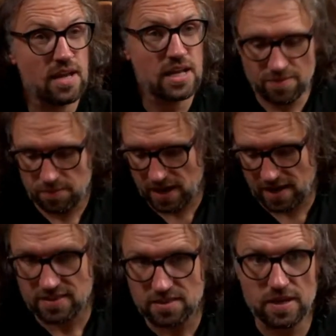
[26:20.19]
to be
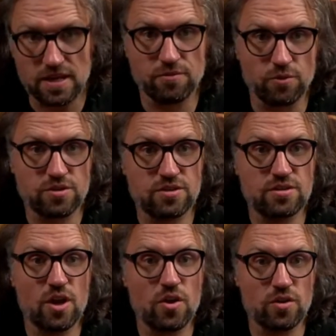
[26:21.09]
behind the beat for
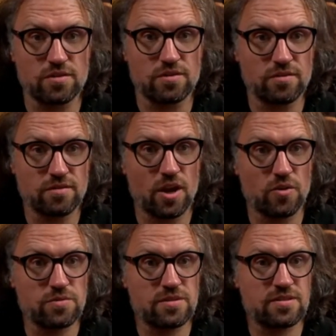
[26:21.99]
certain
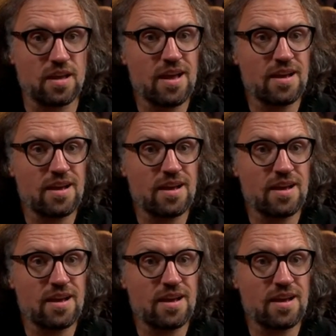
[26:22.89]
notes.